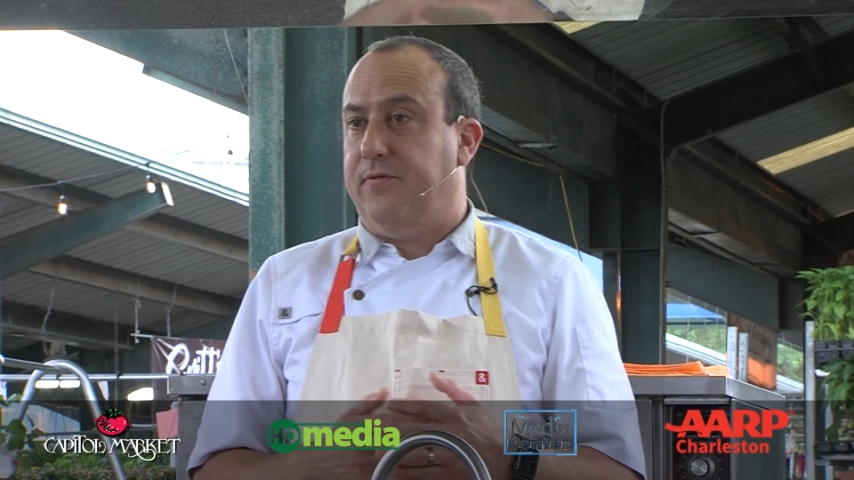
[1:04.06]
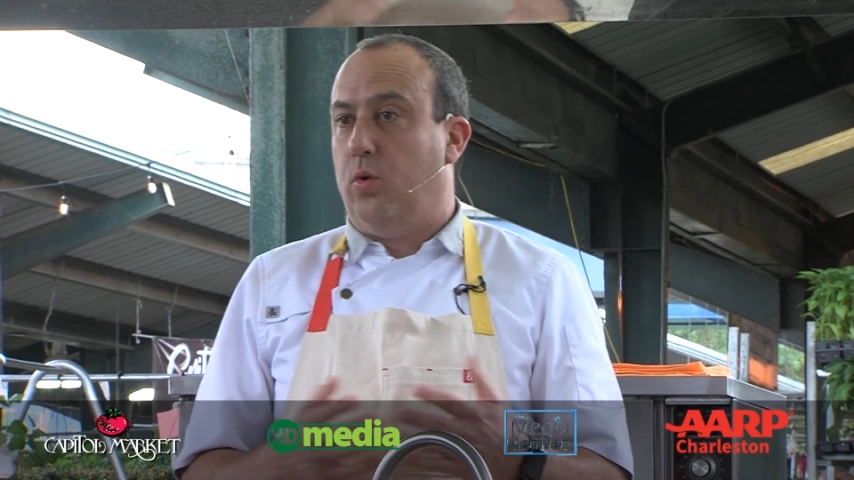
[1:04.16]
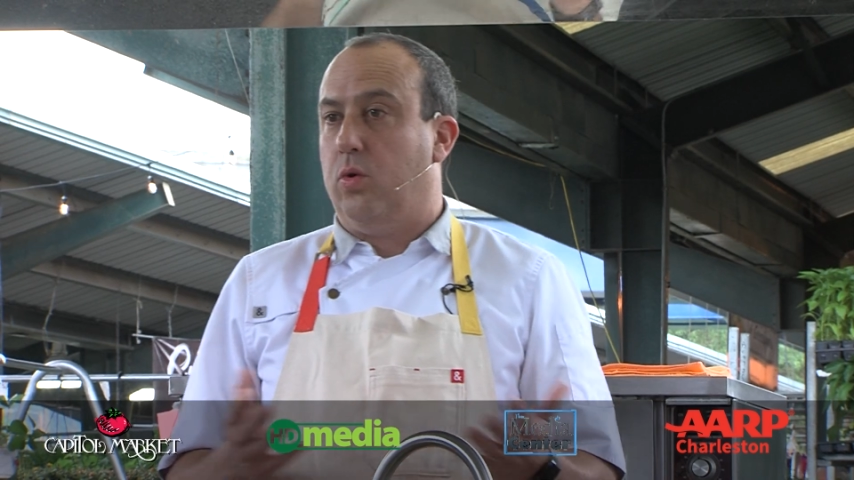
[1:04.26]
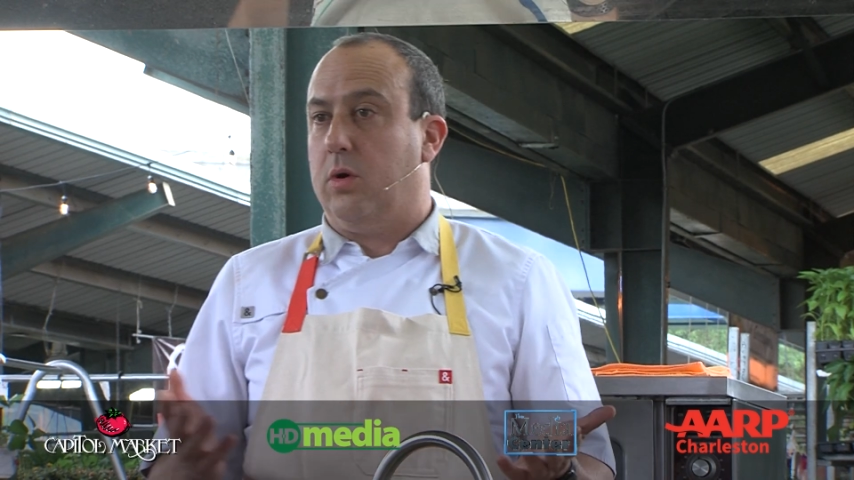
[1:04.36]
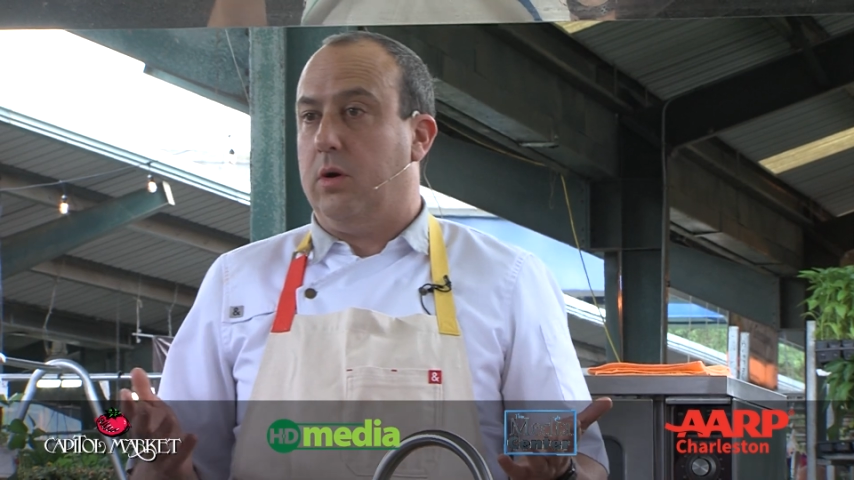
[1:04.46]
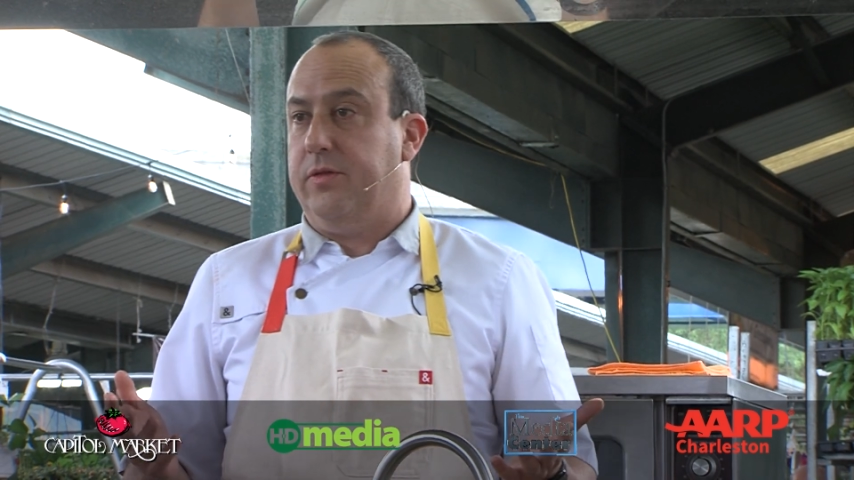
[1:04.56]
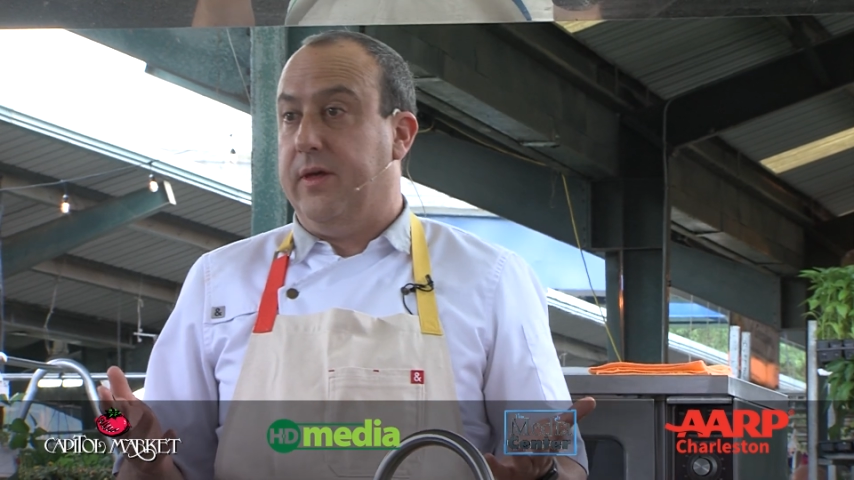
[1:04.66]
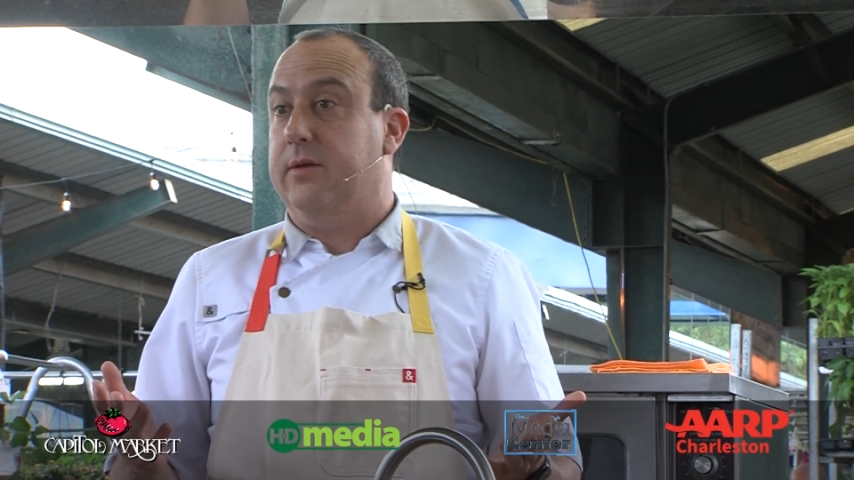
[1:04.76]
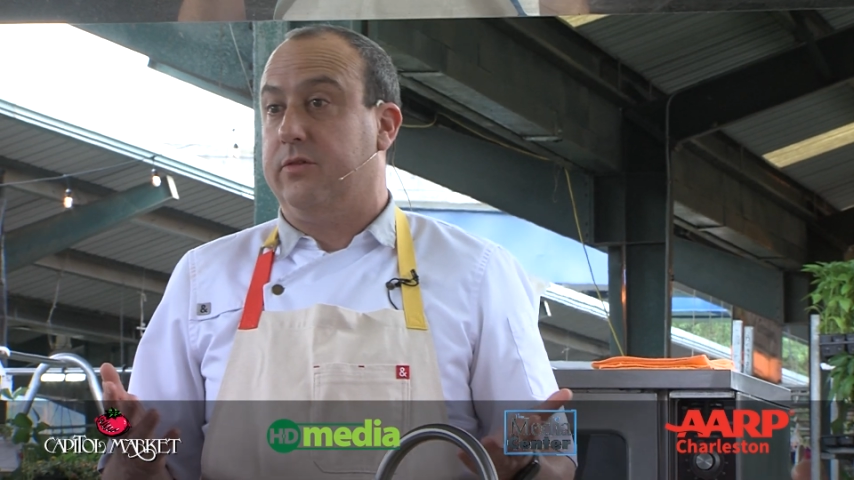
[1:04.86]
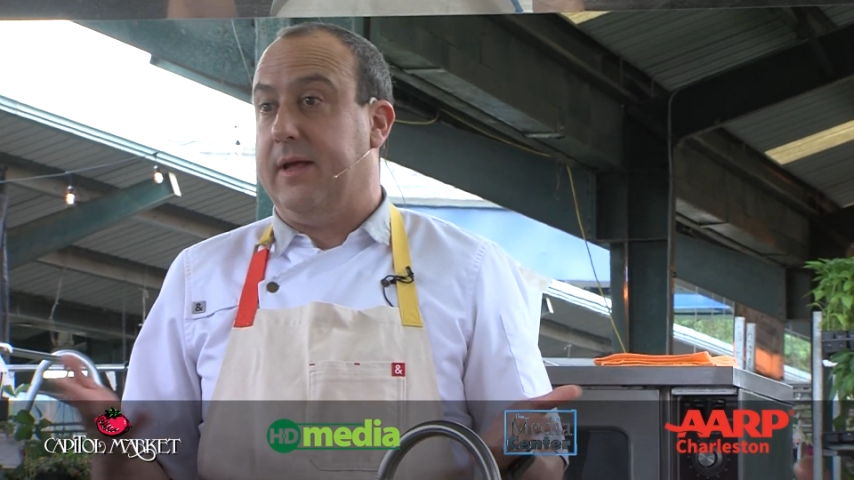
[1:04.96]
for
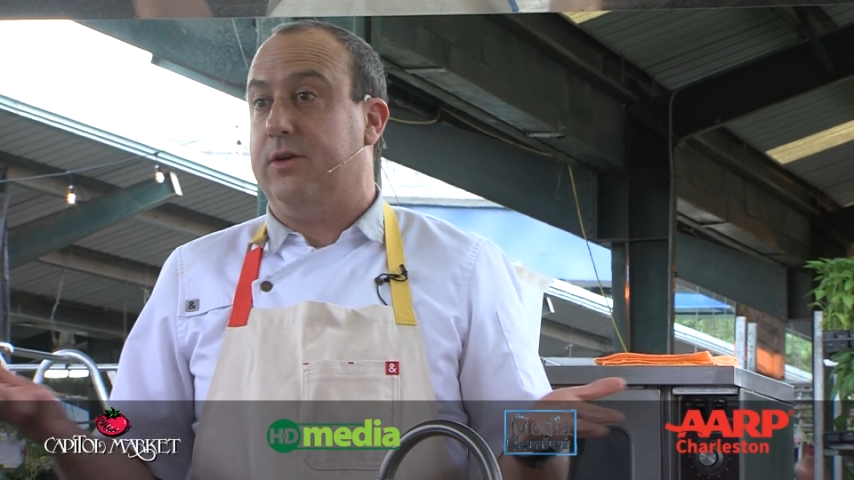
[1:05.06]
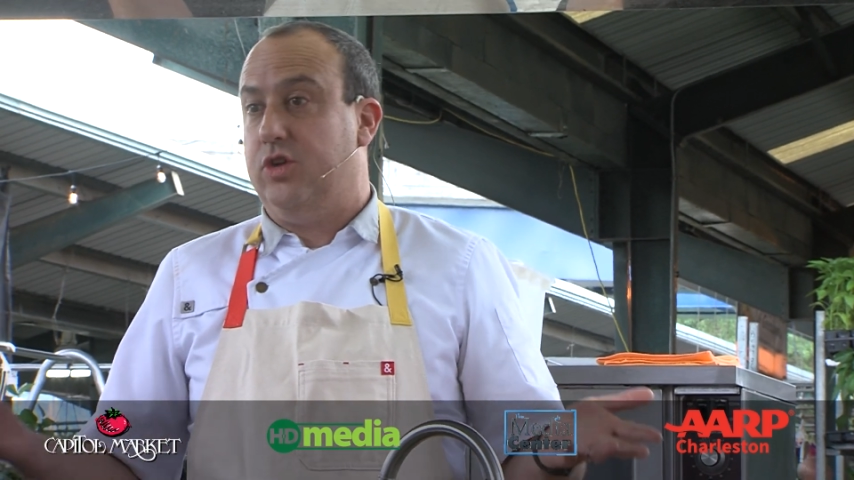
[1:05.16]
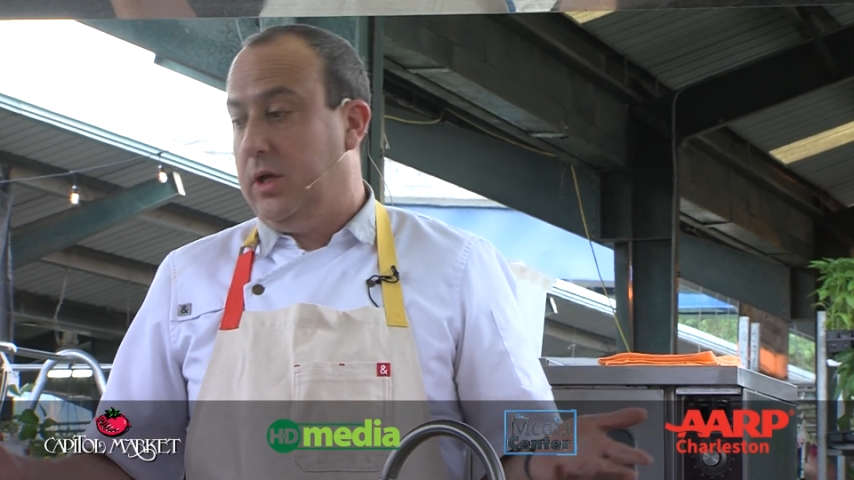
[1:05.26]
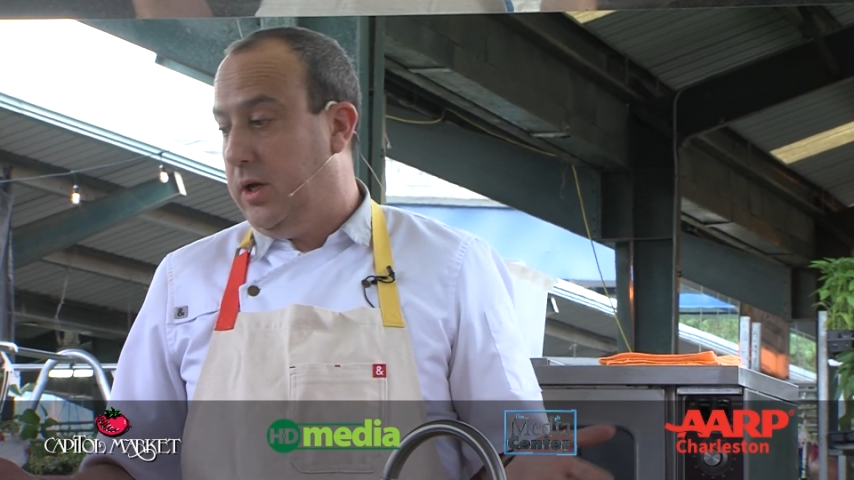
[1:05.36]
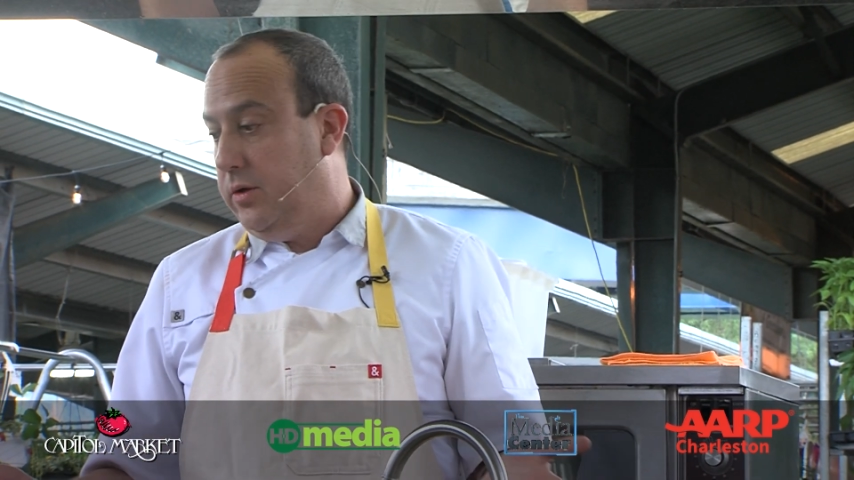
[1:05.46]
things like chili.